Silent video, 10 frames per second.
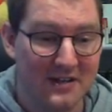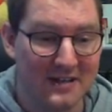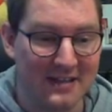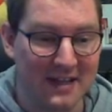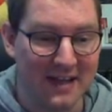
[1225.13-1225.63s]

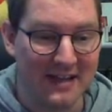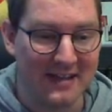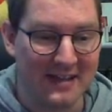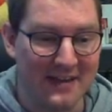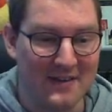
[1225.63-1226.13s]
Like,
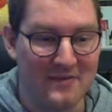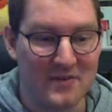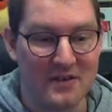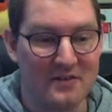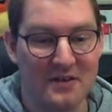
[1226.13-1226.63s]

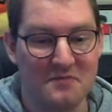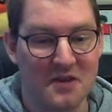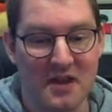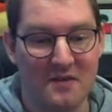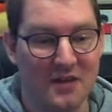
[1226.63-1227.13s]

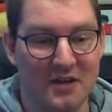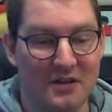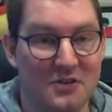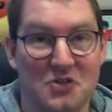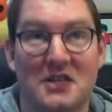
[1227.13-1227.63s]
if you
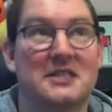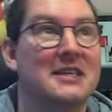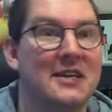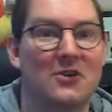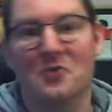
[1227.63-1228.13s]
can just like
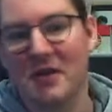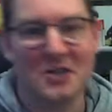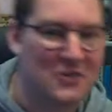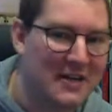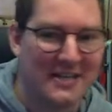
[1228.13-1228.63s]
see it coming
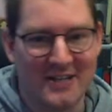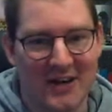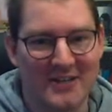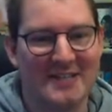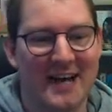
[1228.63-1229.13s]
and try to
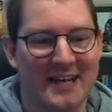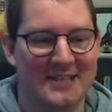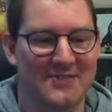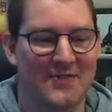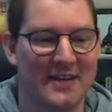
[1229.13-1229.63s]
dodge it as
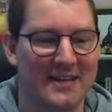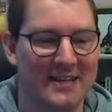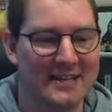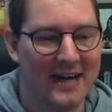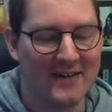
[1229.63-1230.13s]
it's
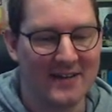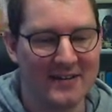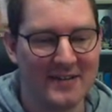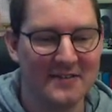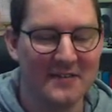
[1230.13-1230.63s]
raining down on
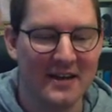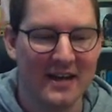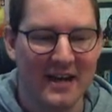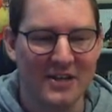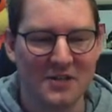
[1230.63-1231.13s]
you.
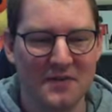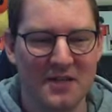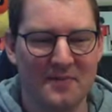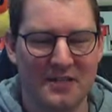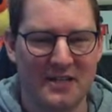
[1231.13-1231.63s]
It does feel
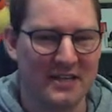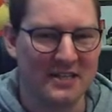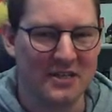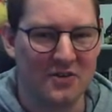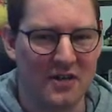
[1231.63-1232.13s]
a bit janky
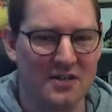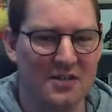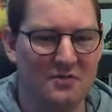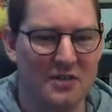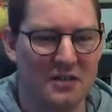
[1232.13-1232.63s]
to go against it
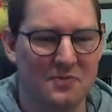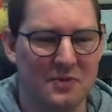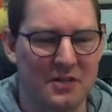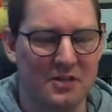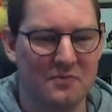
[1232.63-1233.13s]
sometimes,
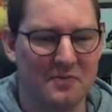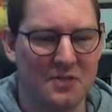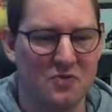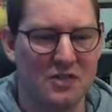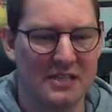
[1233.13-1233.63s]
because sometimes
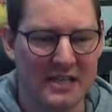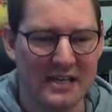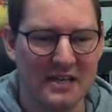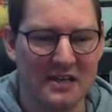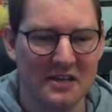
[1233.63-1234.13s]
you
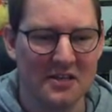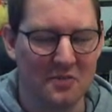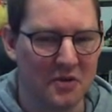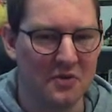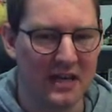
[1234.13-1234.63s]
see the
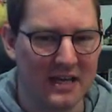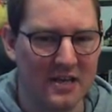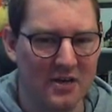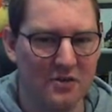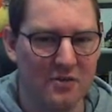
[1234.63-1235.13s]
puke hit
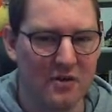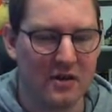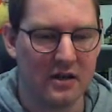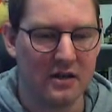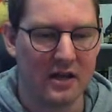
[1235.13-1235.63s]
you
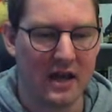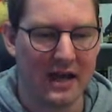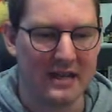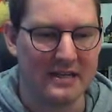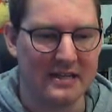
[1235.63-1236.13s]

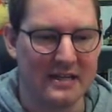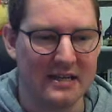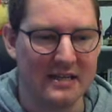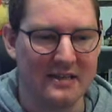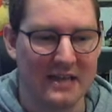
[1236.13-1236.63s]
and
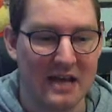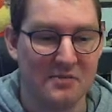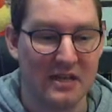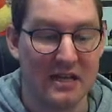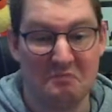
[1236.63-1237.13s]
the
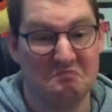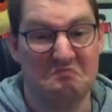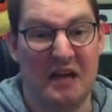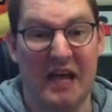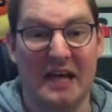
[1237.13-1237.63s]
game's like,
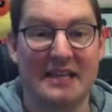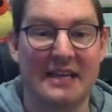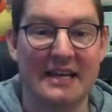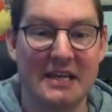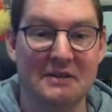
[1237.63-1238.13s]
nah, didn't
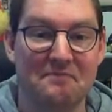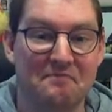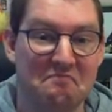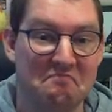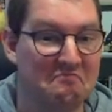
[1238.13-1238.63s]
hit
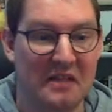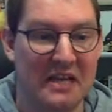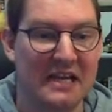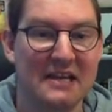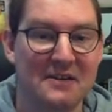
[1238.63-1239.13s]

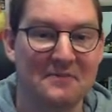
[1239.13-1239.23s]
you.